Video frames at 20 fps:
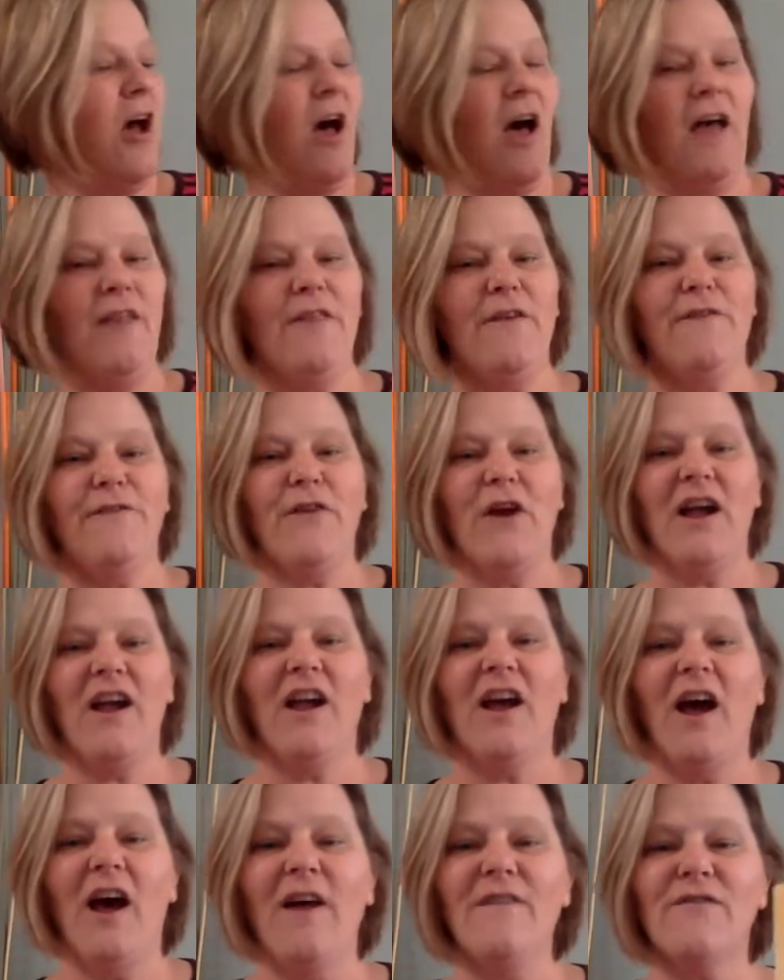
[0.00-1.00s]
On the
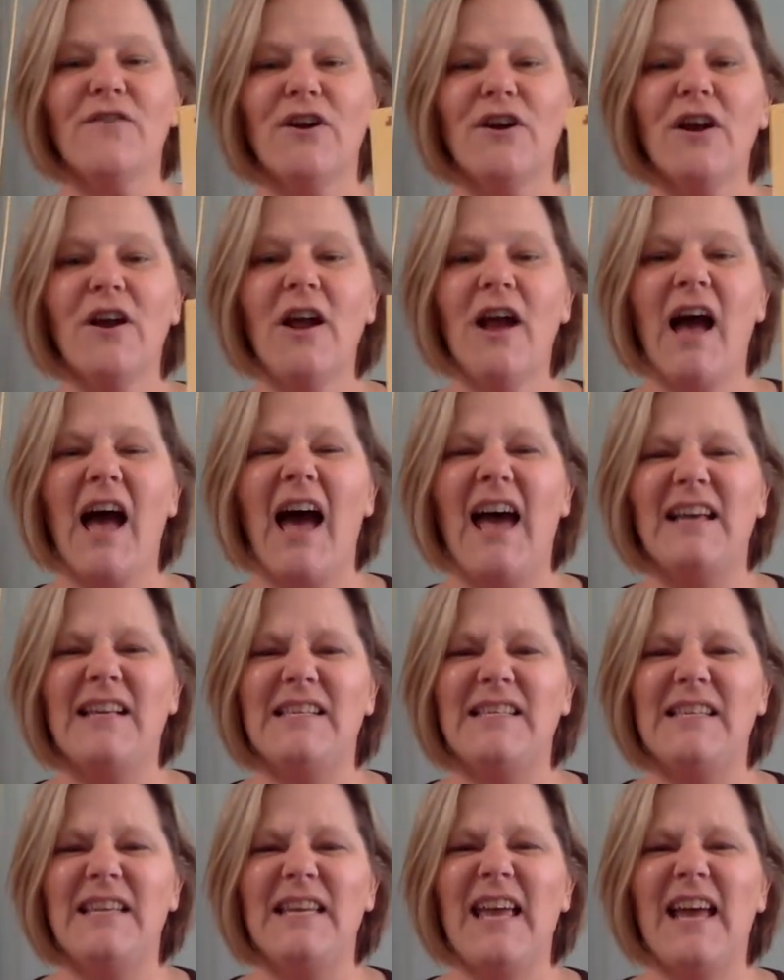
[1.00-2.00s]
front cover, I
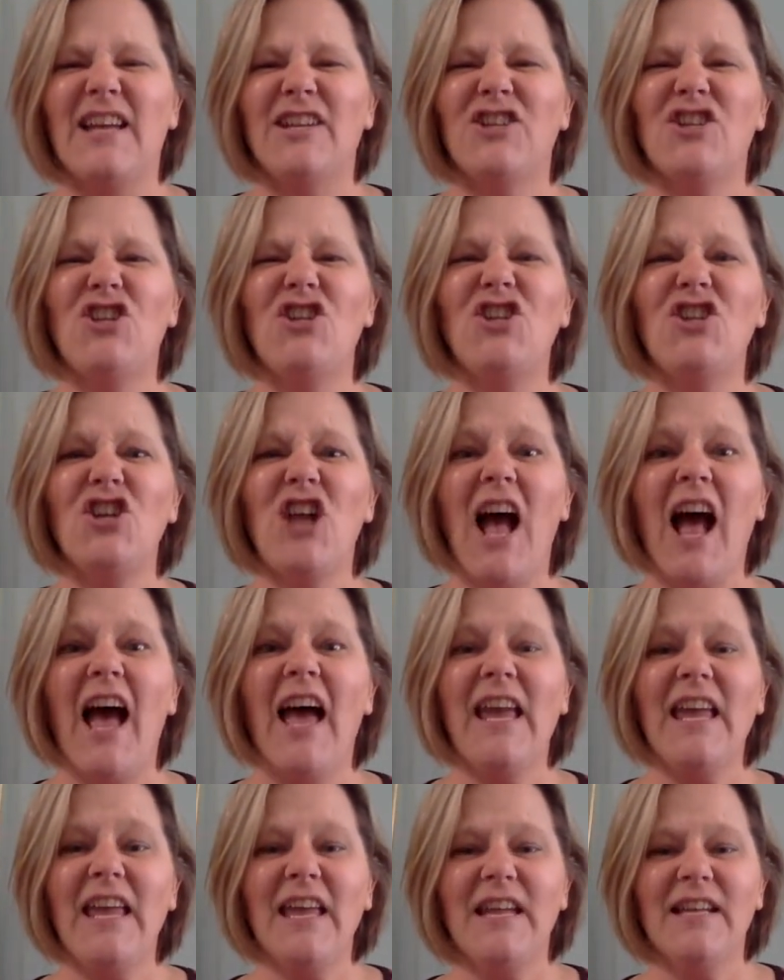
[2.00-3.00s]
see a
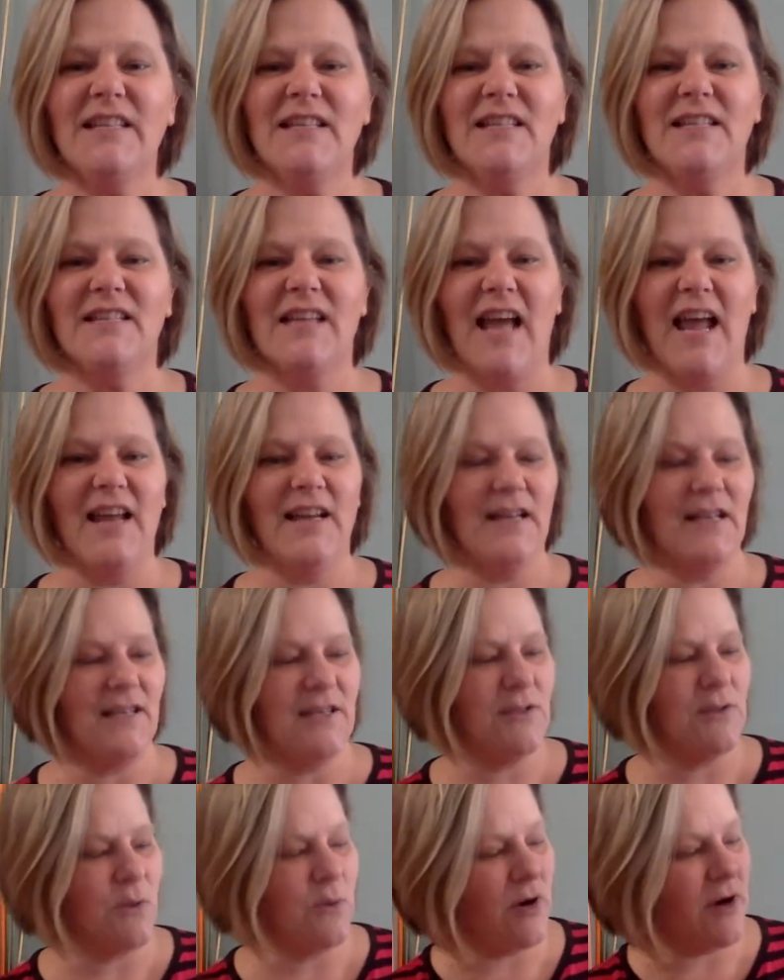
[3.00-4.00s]
giant
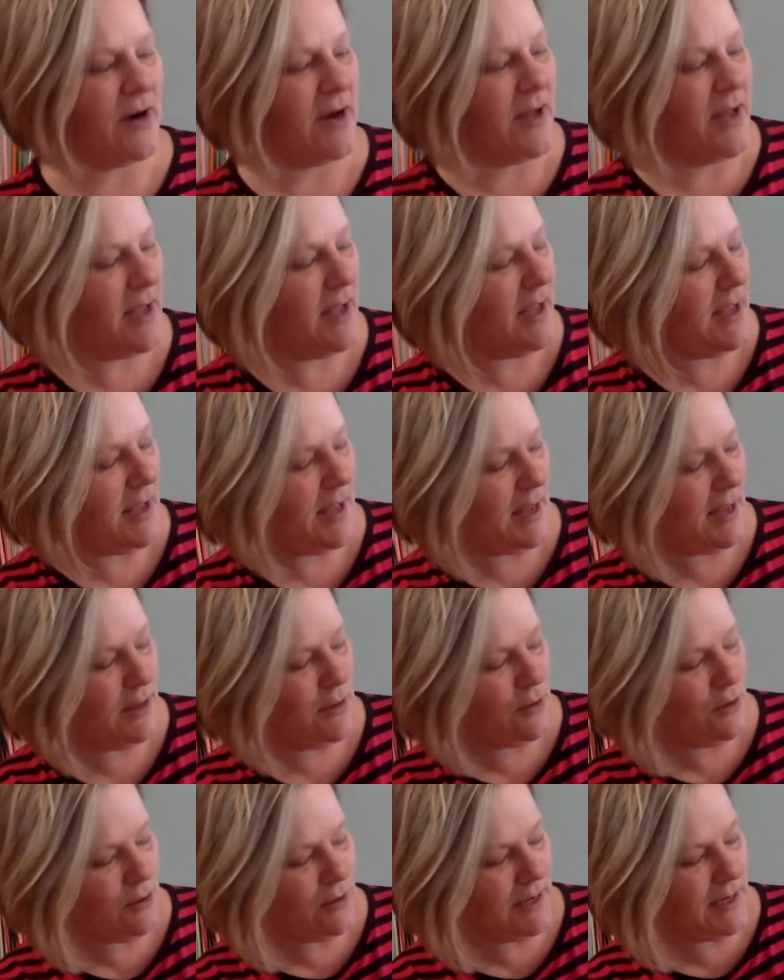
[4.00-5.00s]
dinosaur. And
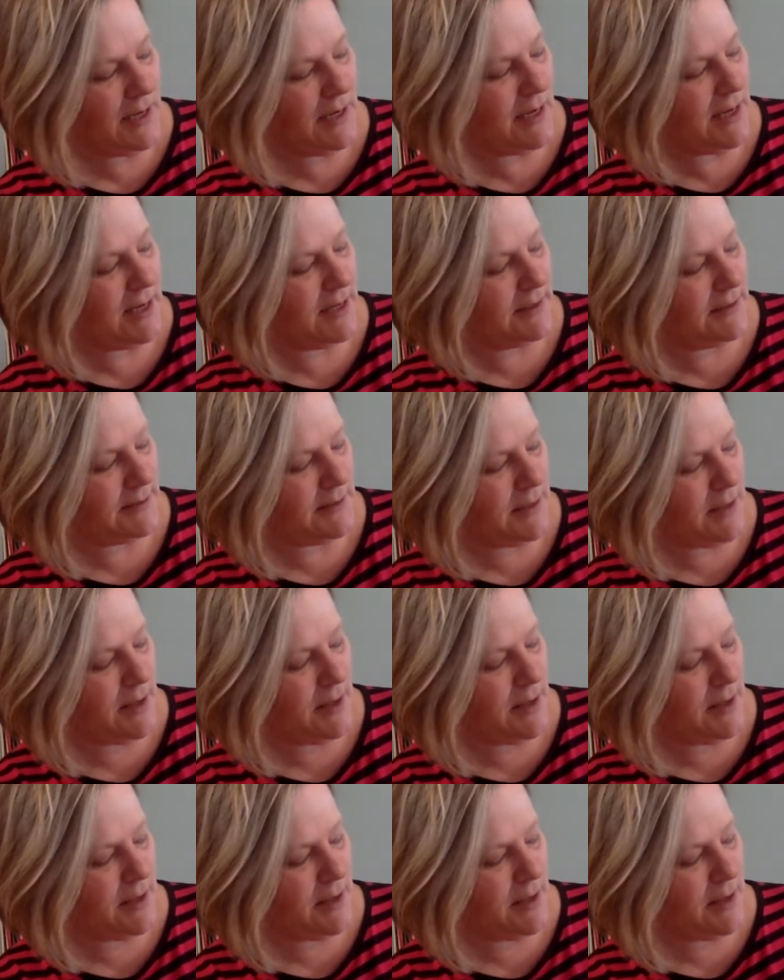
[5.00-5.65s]
look at his